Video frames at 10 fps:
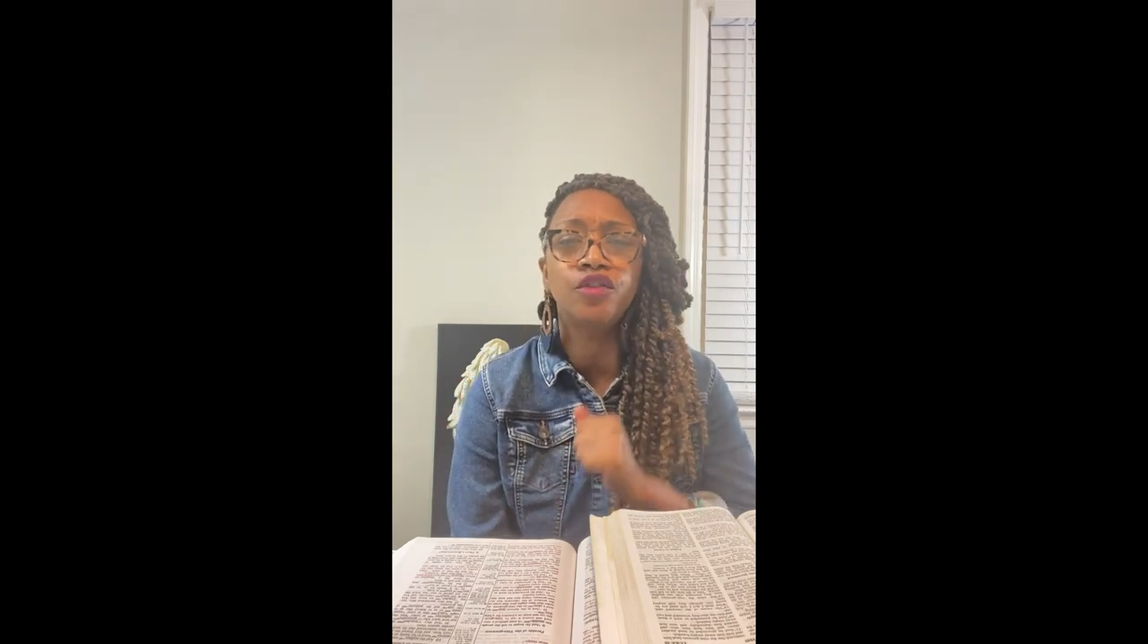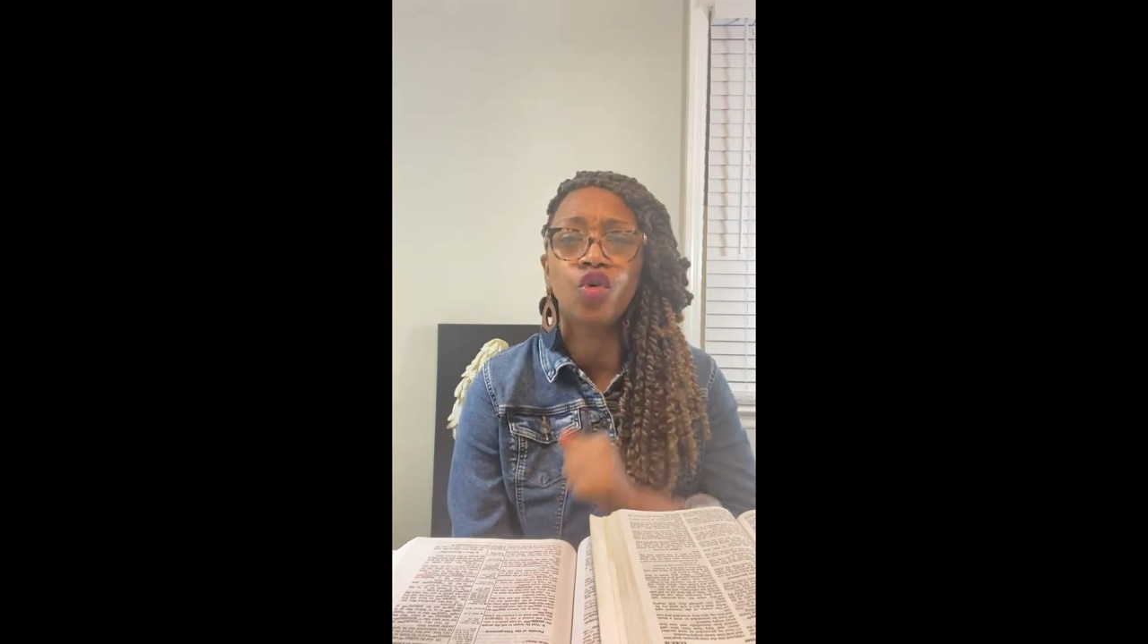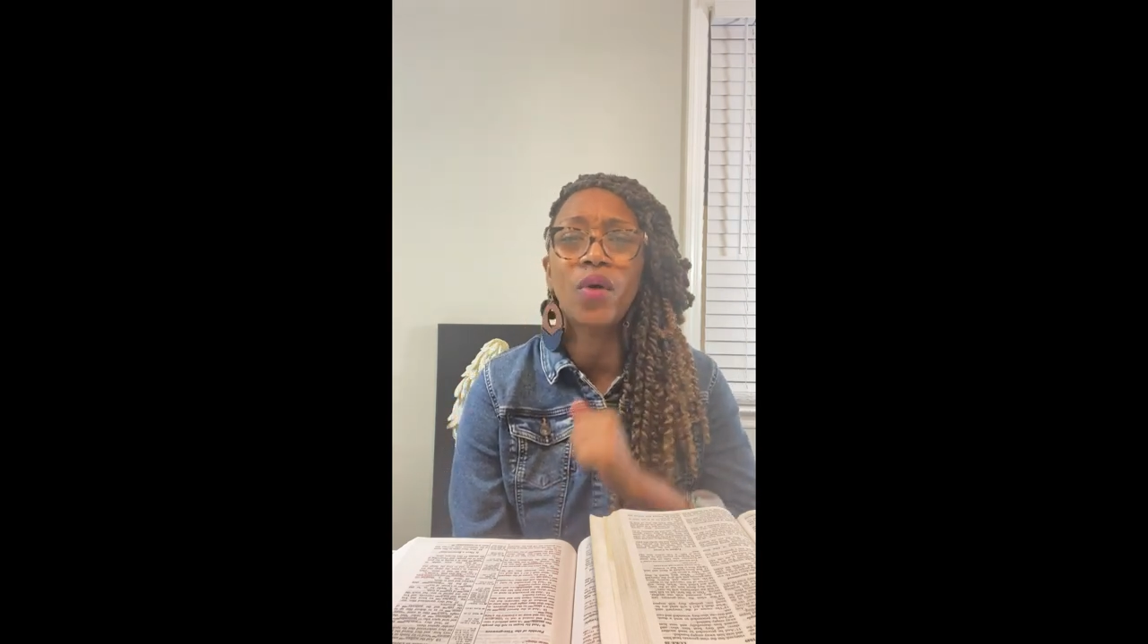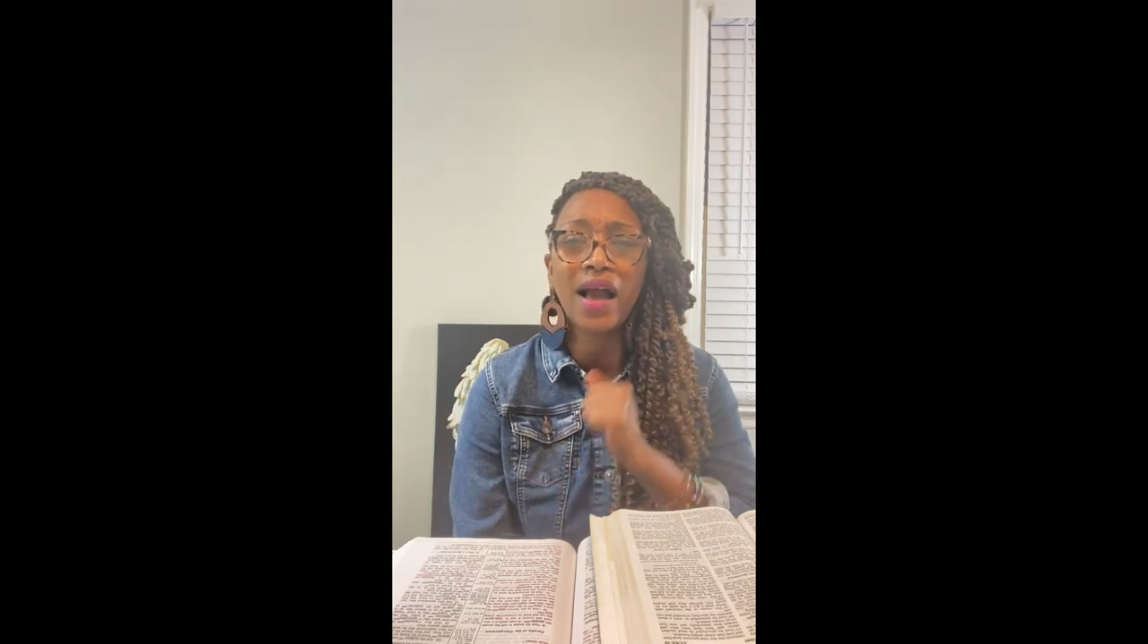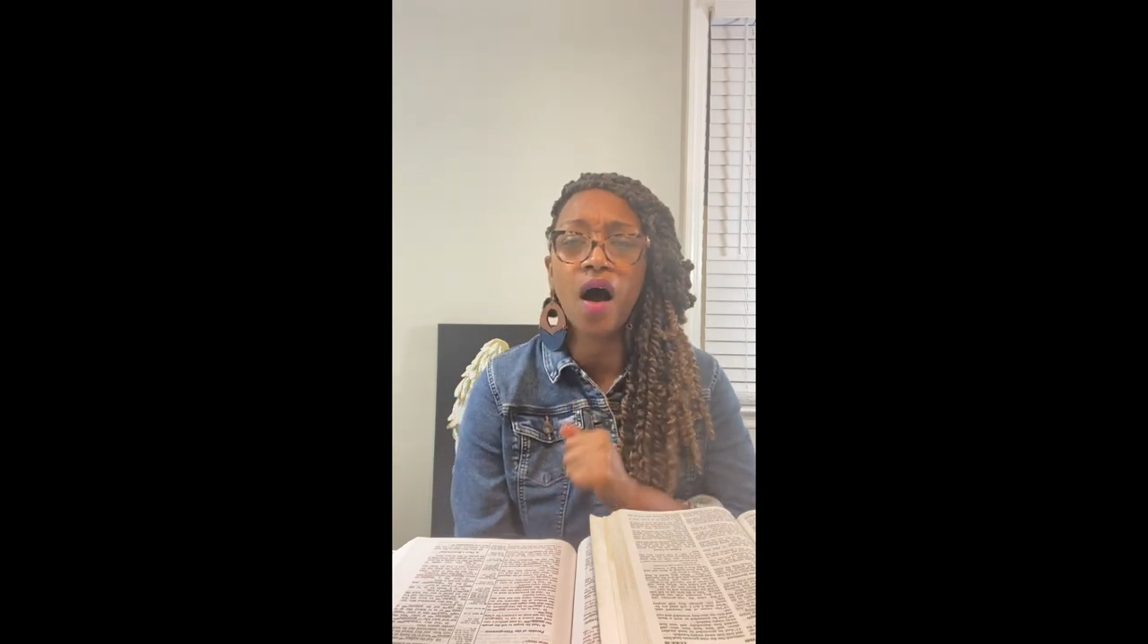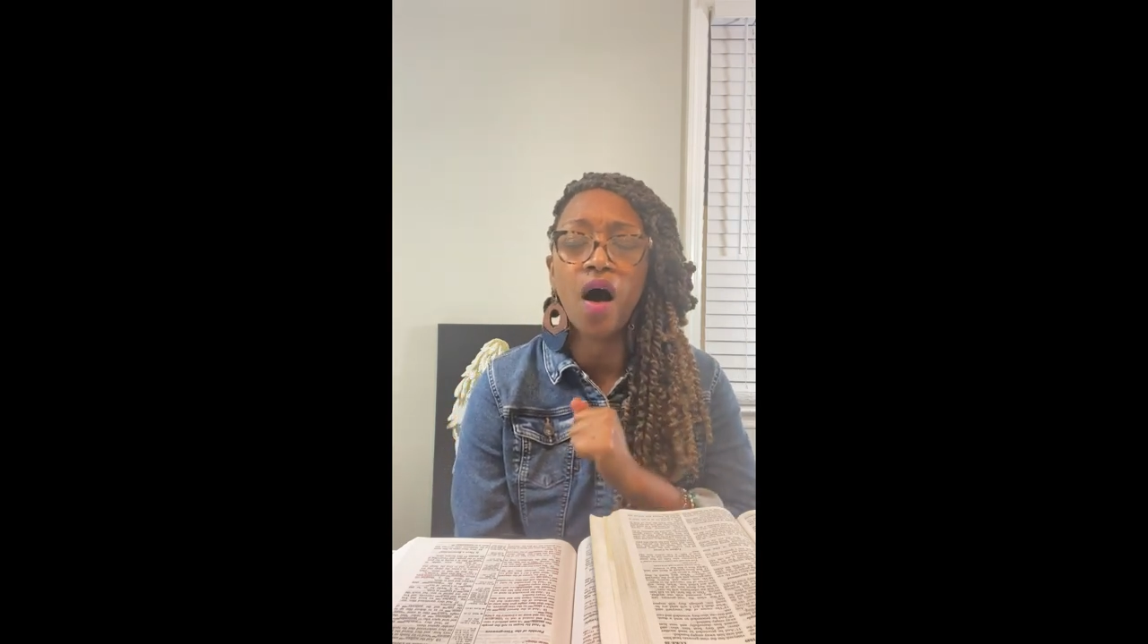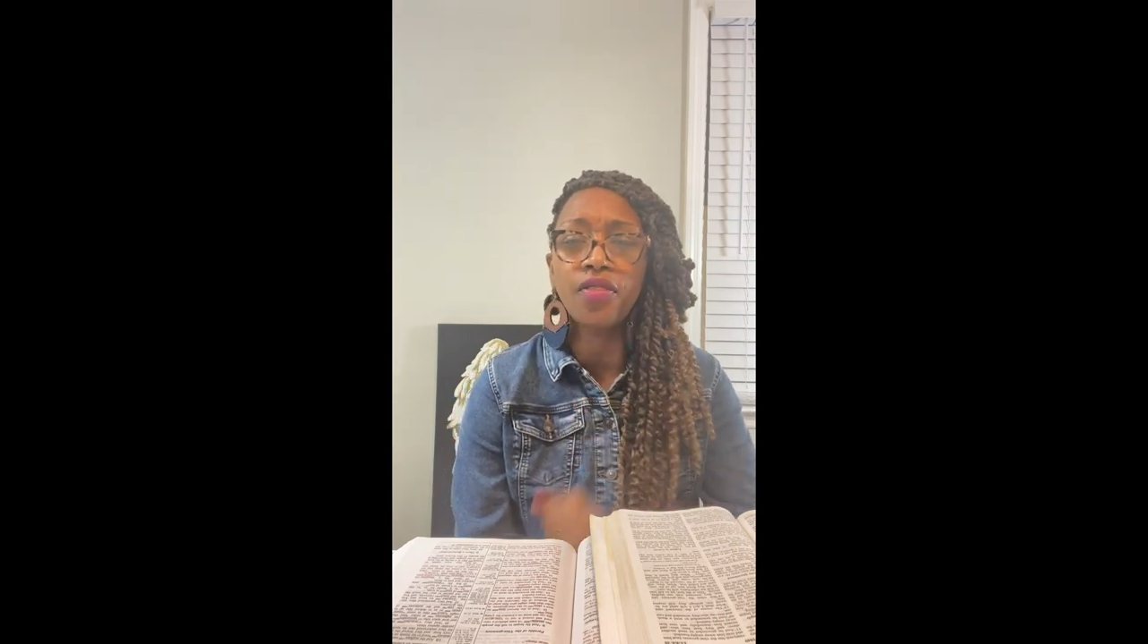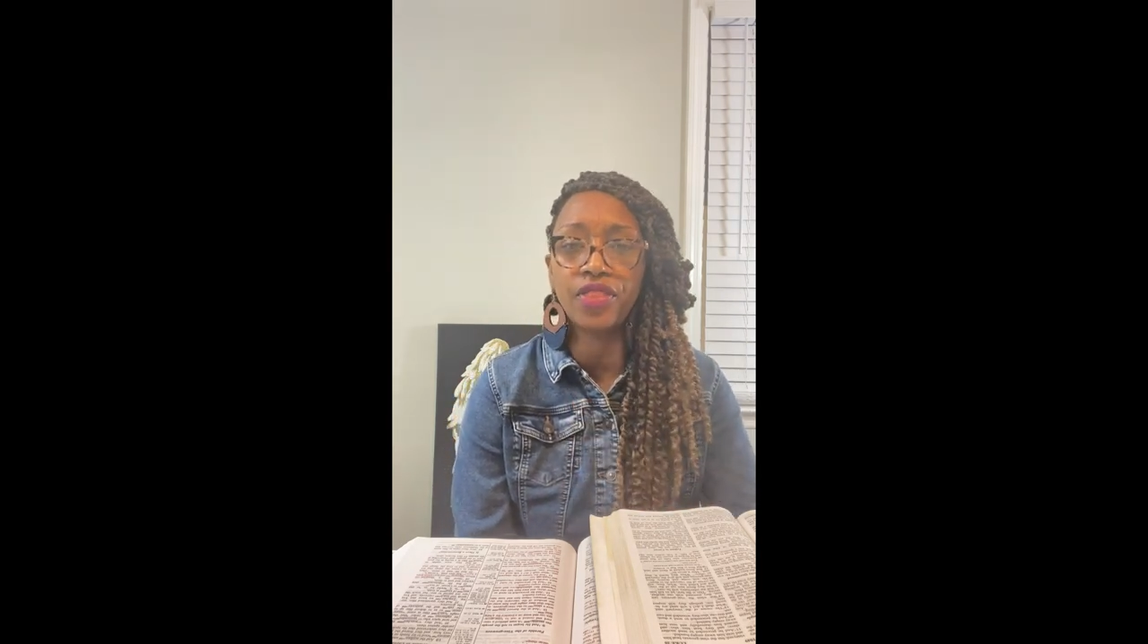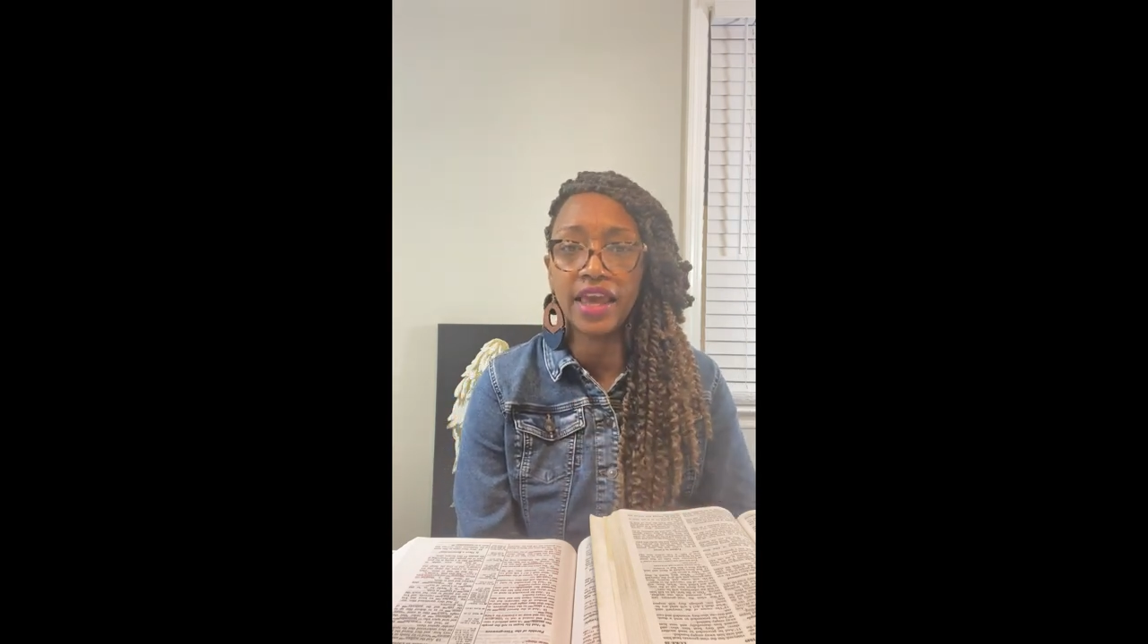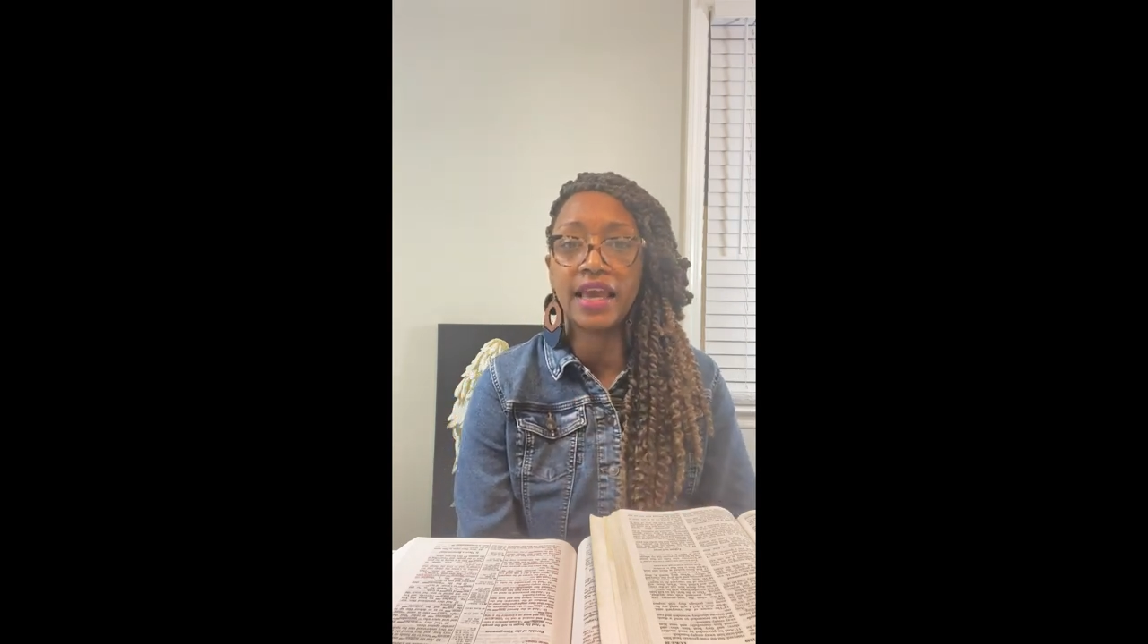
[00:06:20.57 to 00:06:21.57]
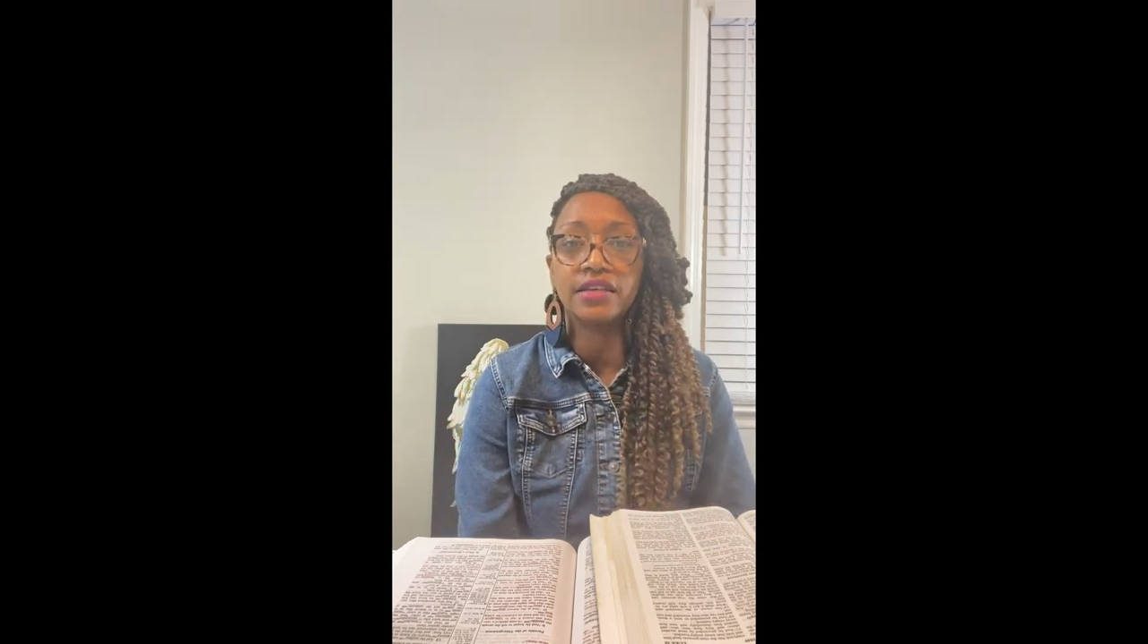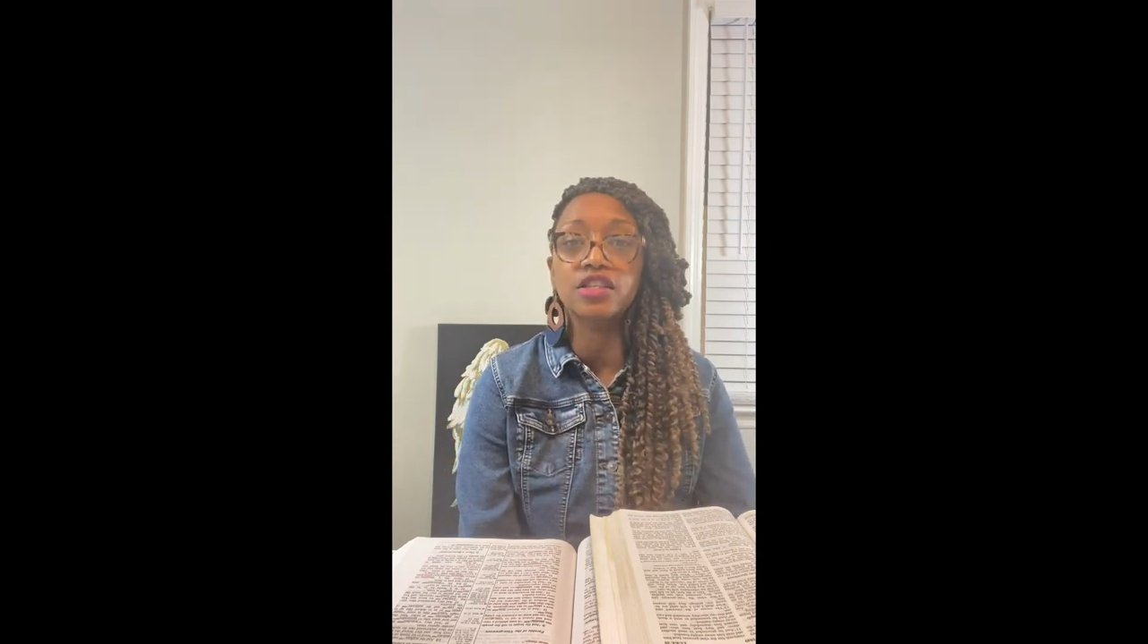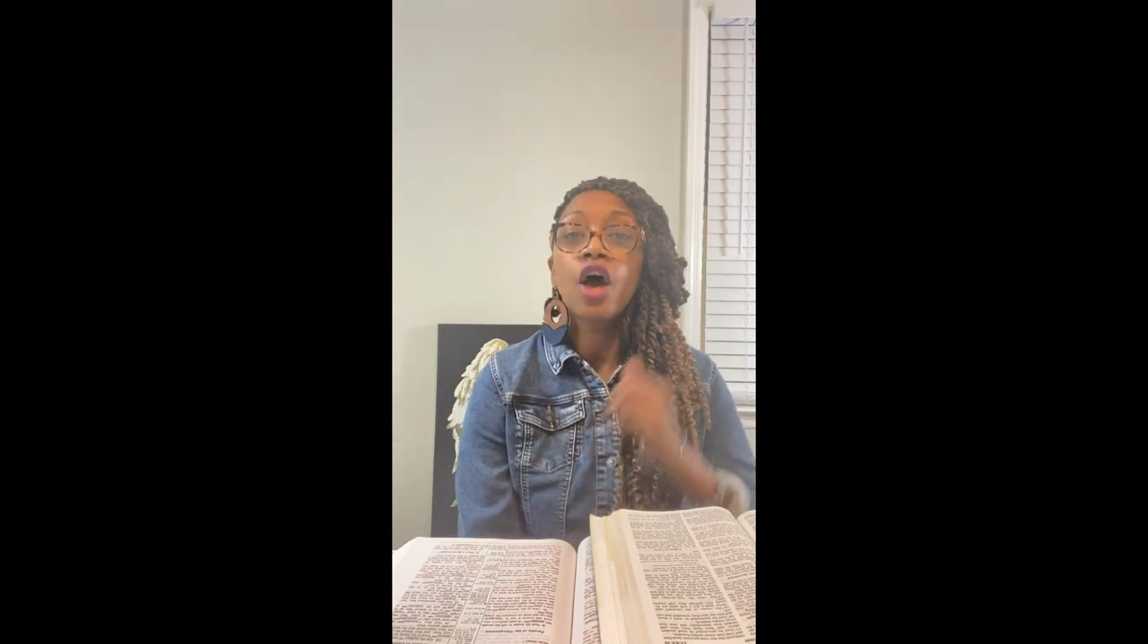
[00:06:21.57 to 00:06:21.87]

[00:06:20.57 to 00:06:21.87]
doing all things.